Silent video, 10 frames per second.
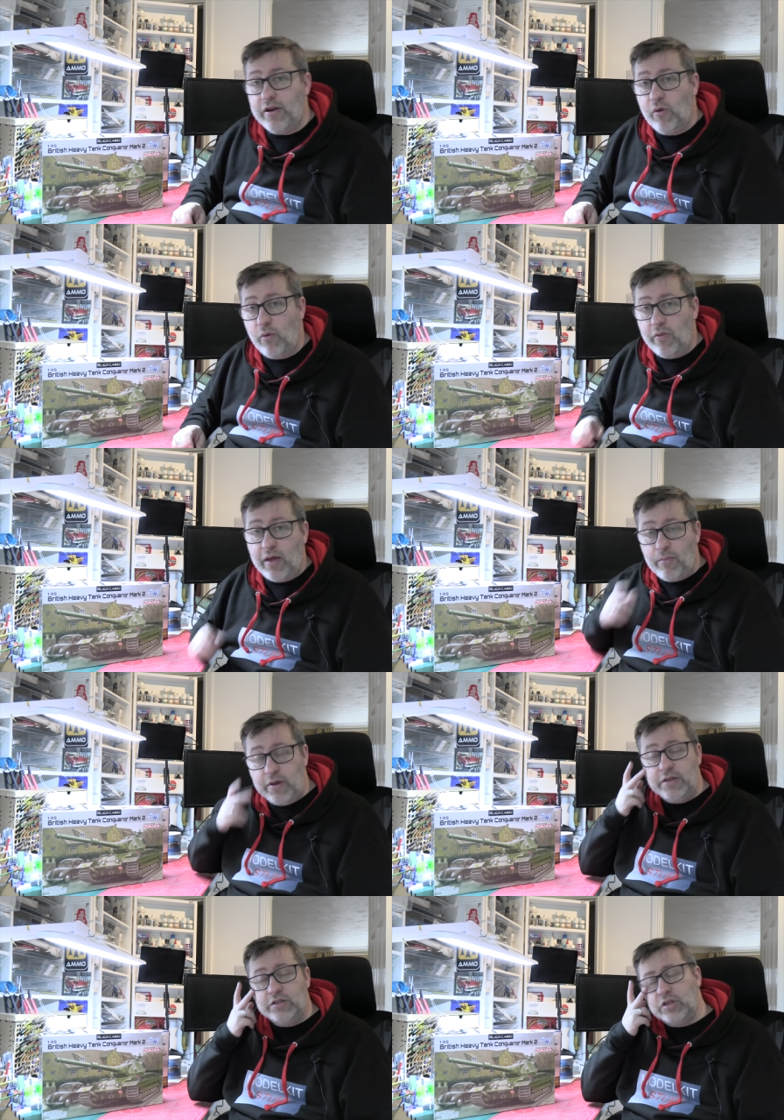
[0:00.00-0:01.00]
know what that
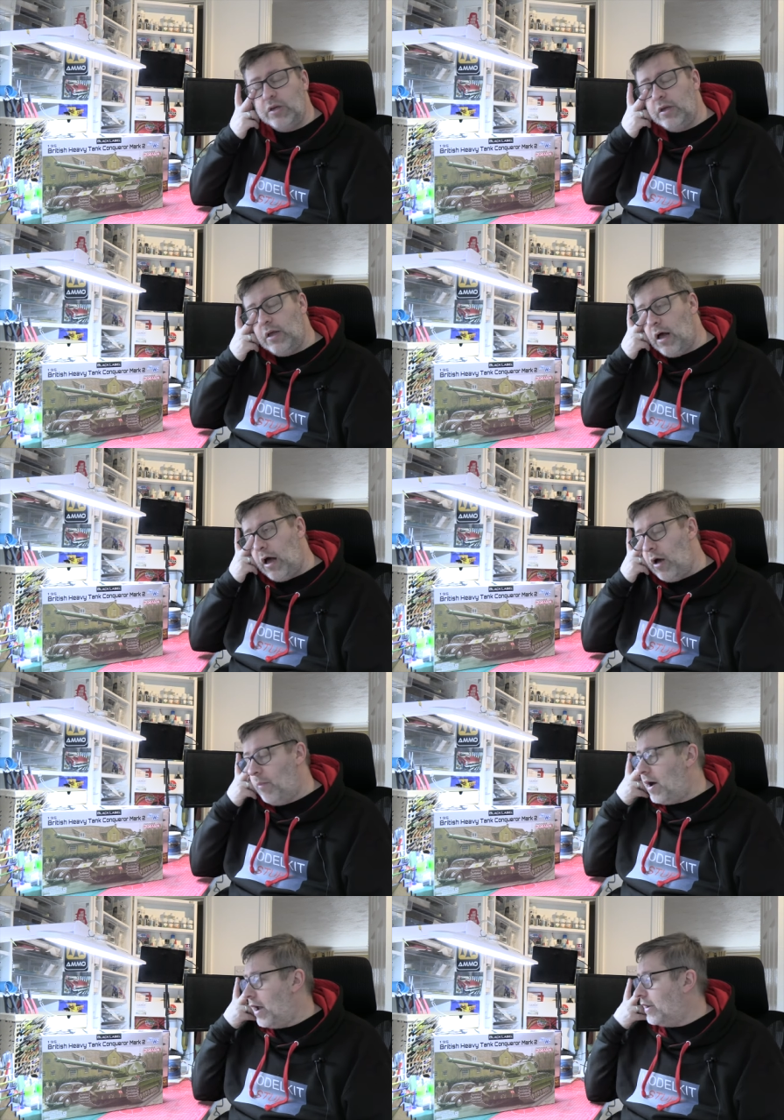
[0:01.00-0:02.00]
means,
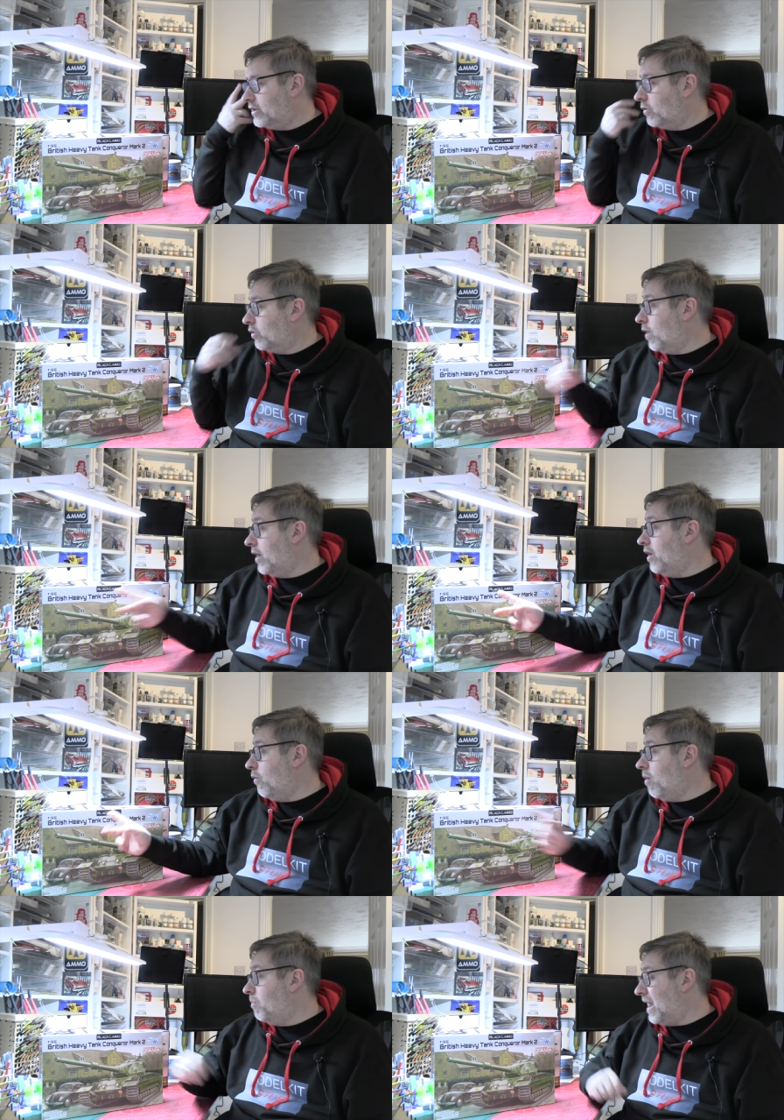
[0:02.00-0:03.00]
um, and I don't quite know
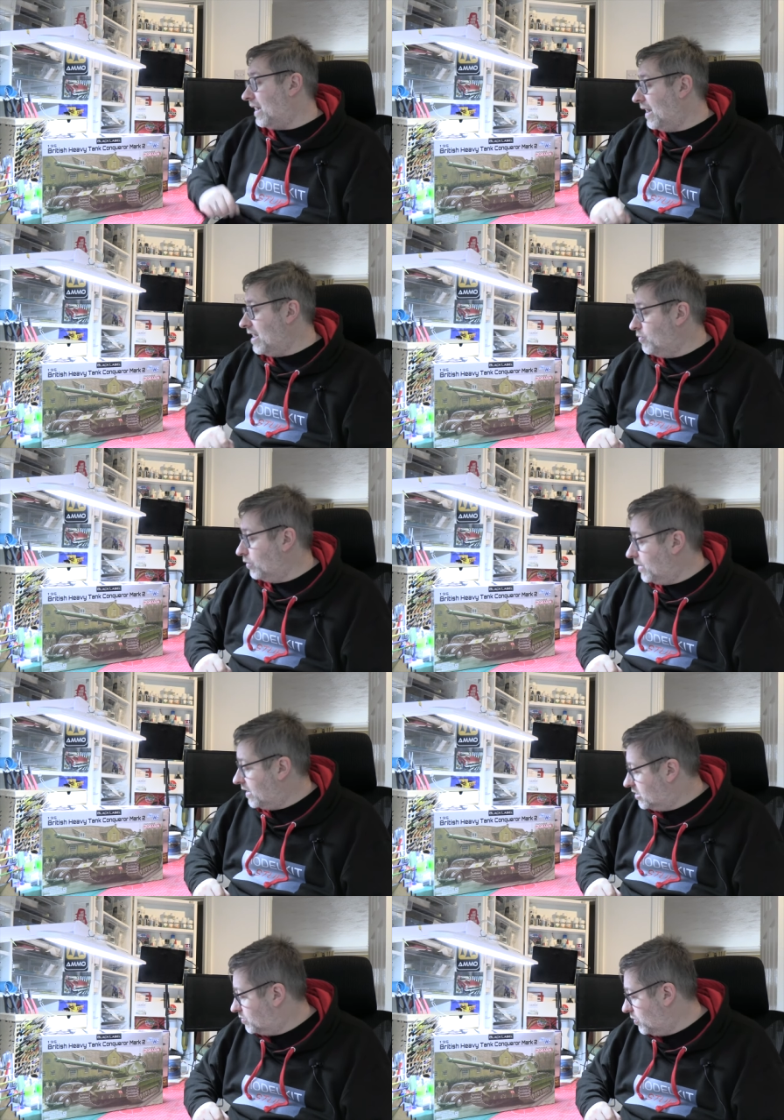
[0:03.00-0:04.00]
what Black Label
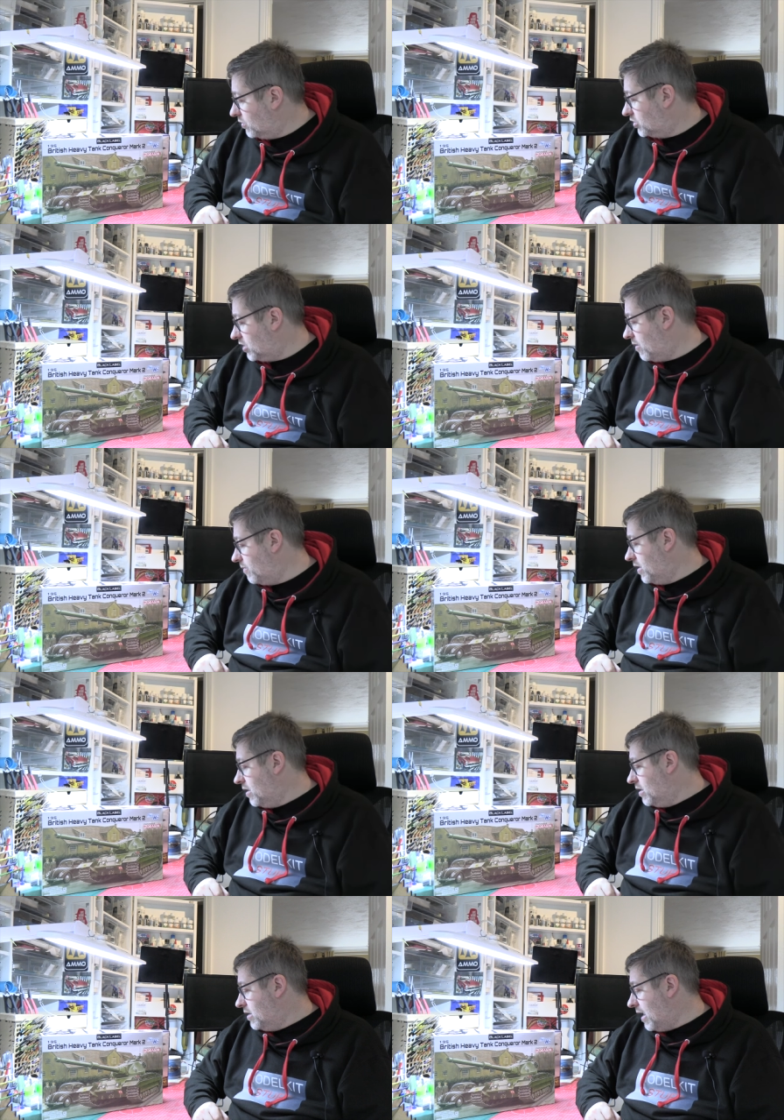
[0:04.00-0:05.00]
means. But um,
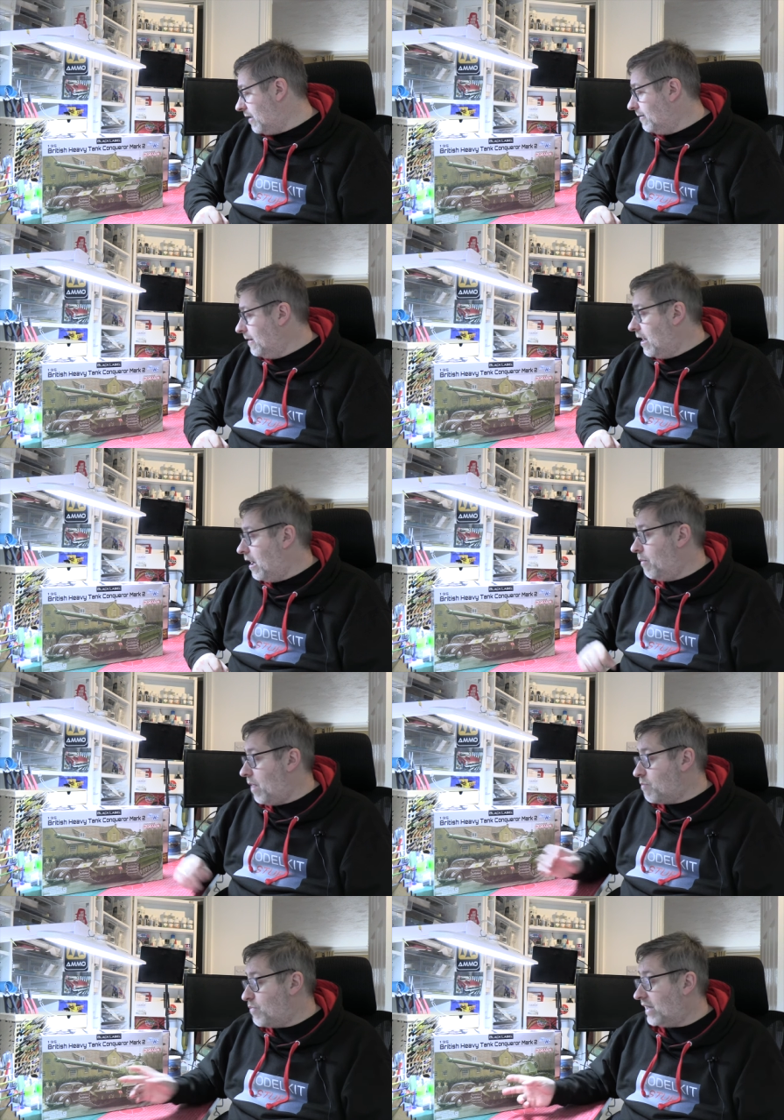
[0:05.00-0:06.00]
yeah, um,
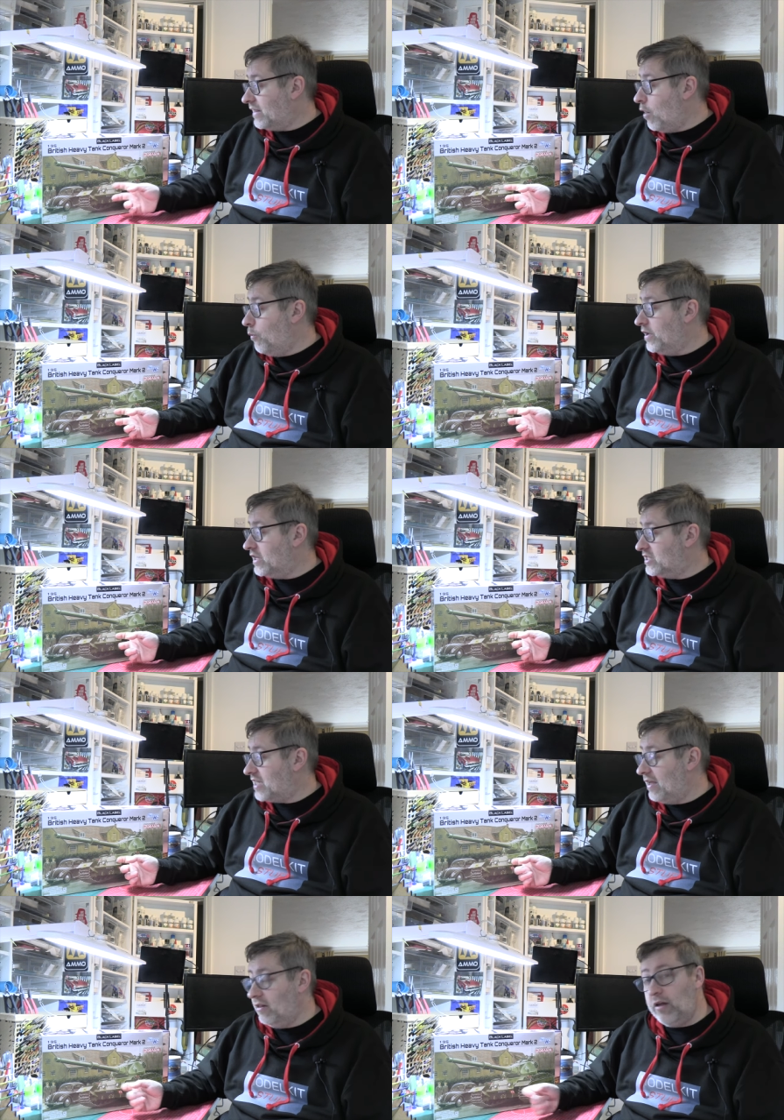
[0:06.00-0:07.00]
I picked that up in a
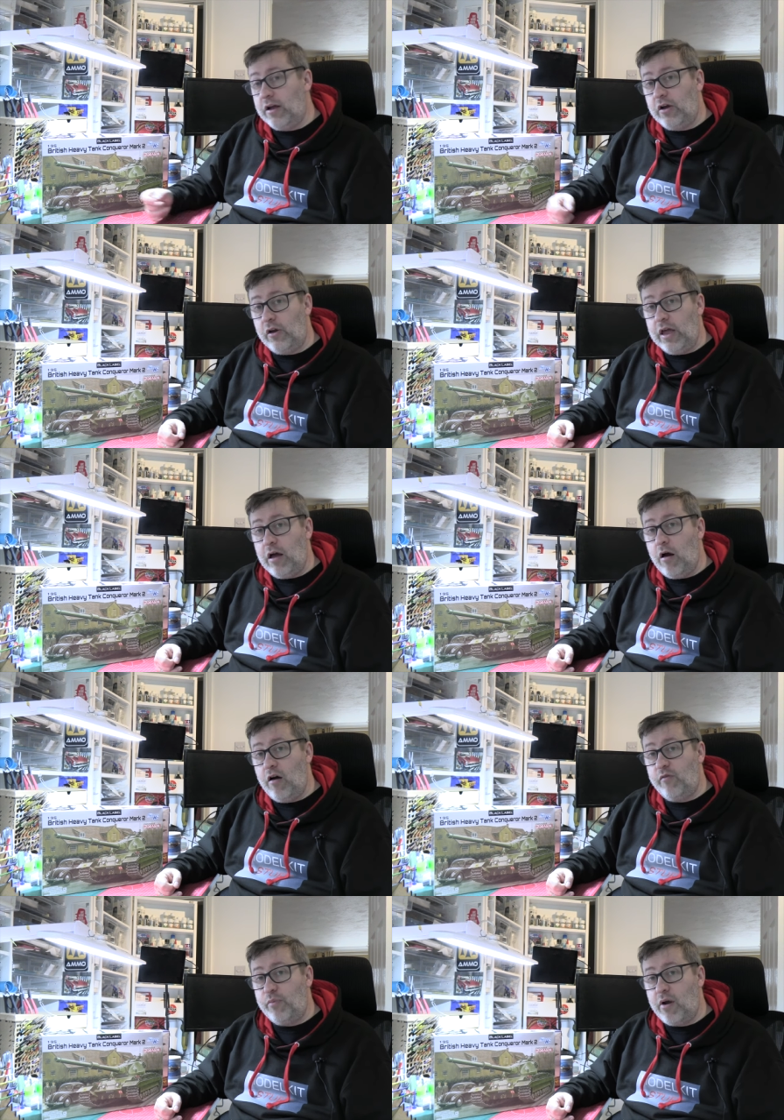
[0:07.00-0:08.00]
sale and got it
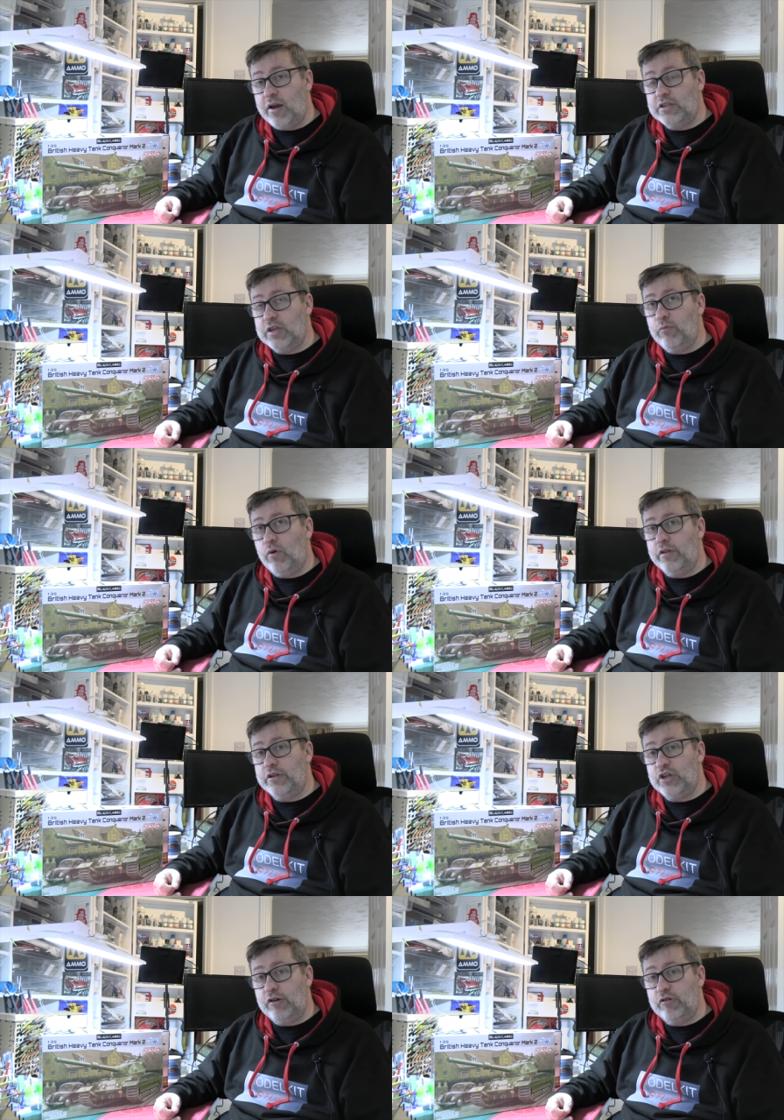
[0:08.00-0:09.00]
half price in one of the
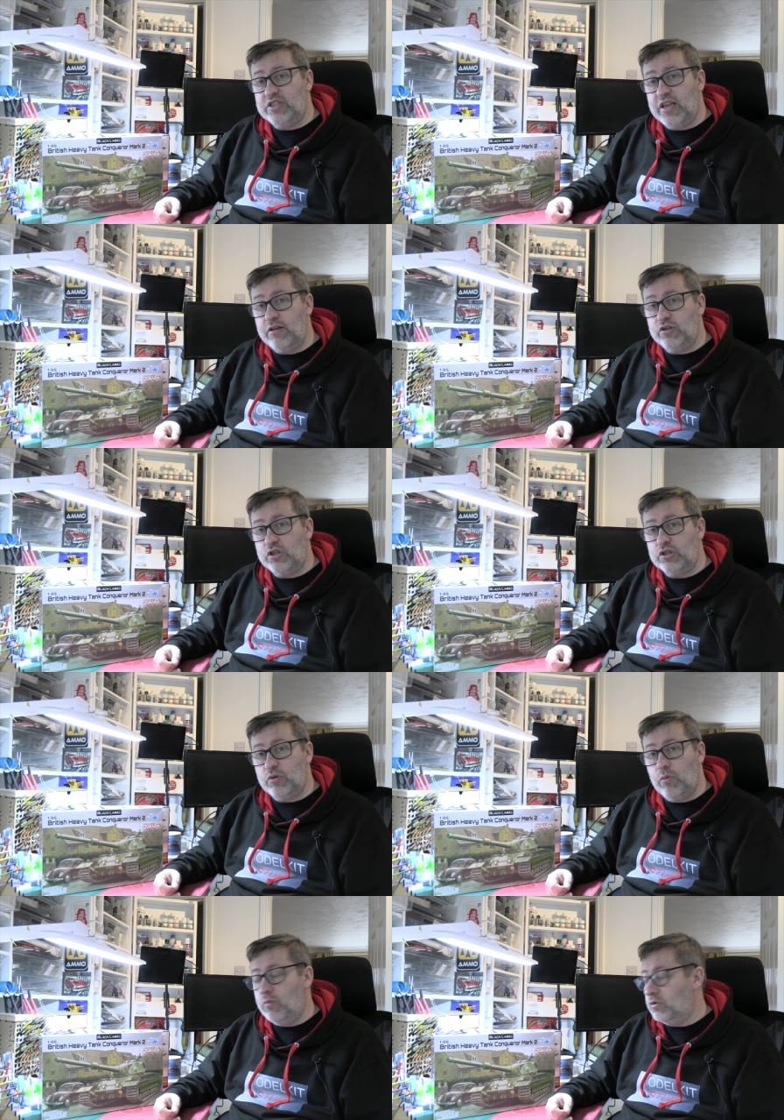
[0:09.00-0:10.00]
January sales that
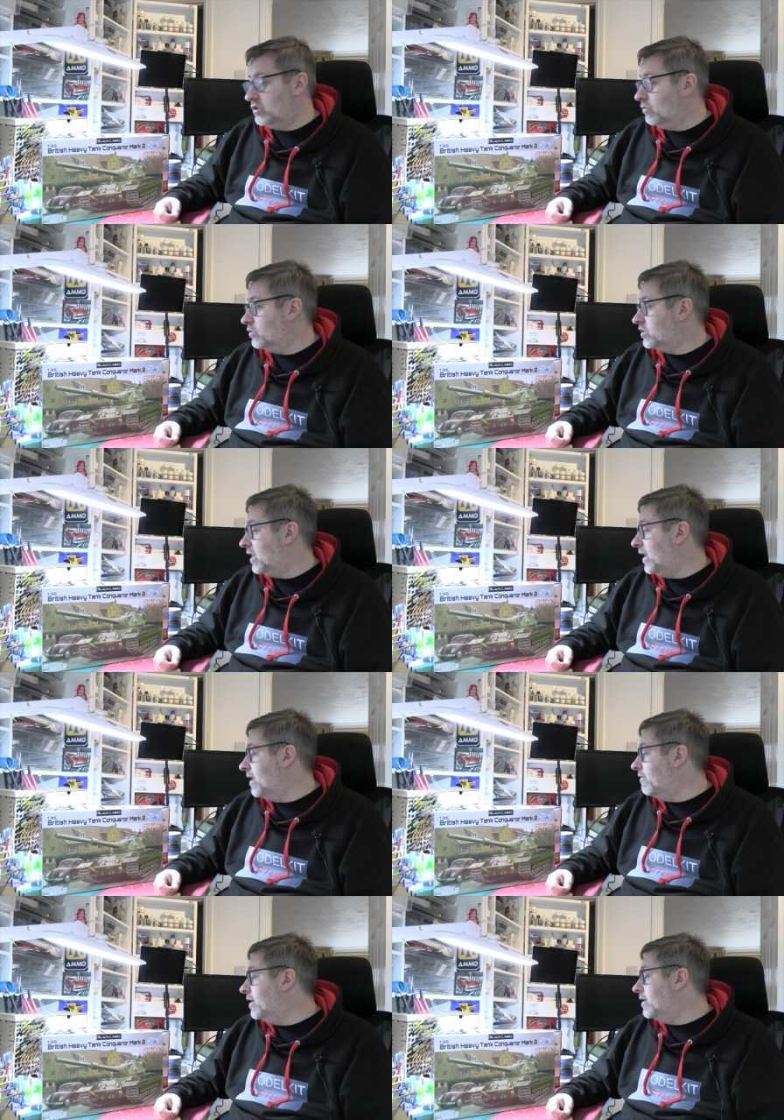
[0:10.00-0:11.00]
someone was was
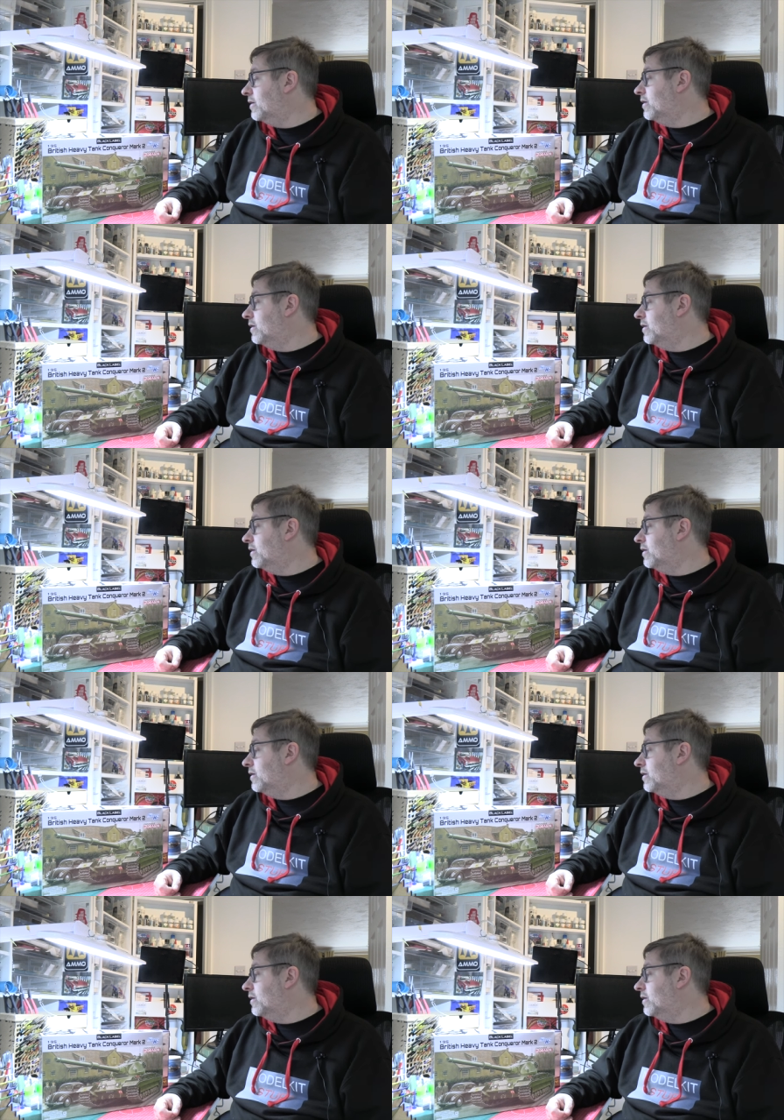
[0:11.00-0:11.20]
clearing